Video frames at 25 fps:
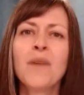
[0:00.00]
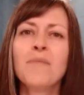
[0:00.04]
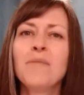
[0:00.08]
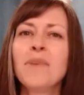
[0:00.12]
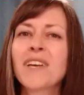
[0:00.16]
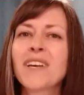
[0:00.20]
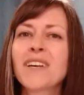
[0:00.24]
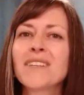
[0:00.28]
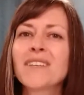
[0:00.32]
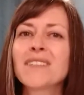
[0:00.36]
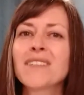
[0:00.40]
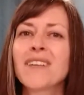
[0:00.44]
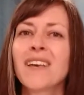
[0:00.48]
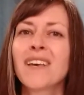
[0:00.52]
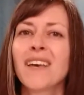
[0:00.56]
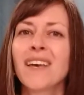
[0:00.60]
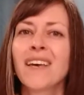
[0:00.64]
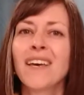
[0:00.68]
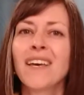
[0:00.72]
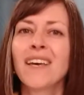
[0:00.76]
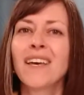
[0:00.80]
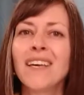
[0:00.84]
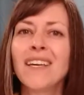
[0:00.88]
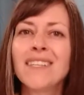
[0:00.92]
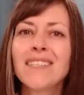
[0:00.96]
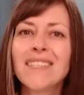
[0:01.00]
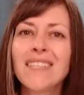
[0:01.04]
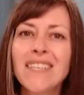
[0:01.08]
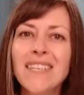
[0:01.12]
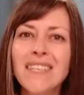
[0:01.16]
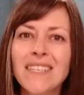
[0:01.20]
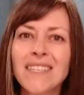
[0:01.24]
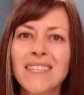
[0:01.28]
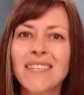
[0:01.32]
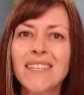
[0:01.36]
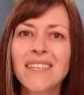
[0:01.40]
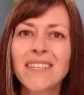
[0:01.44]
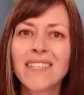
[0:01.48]
because it's
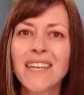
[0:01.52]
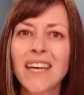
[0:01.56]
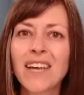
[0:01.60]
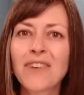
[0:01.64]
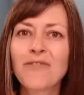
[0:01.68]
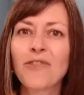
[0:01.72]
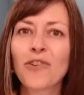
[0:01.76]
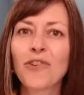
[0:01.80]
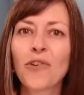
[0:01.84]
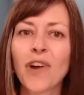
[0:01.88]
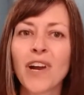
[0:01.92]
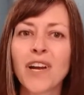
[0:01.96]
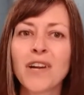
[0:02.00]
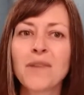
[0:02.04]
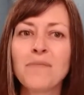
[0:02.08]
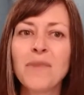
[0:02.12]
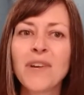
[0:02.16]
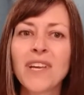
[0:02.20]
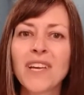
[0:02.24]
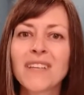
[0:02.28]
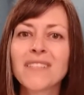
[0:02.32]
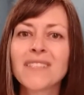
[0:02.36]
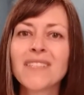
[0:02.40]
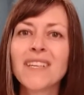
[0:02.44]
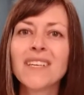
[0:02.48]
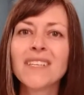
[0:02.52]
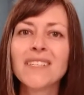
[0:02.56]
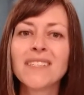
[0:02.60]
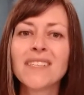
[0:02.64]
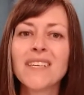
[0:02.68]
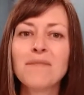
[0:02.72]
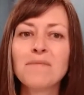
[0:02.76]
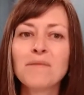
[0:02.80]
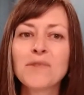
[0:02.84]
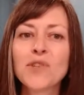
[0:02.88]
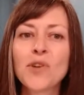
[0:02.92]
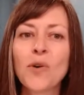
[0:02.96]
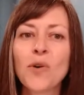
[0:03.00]
easy to take for granted because they
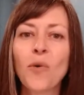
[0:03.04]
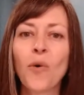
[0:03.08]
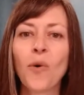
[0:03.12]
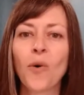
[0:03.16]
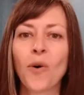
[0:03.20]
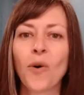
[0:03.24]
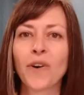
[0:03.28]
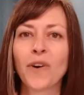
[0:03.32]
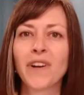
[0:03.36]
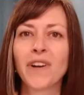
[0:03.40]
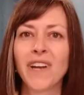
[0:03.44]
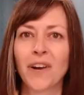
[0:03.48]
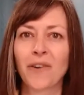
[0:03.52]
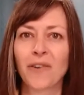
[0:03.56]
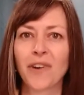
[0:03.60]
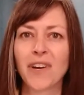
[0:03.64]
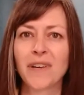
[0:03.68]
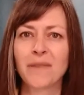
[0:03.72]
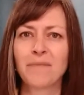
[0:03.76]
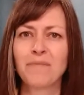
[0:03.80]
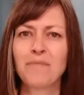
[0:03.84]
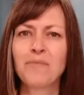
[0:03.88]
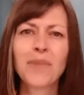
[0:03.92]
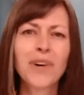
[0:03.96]
seem so ordinary.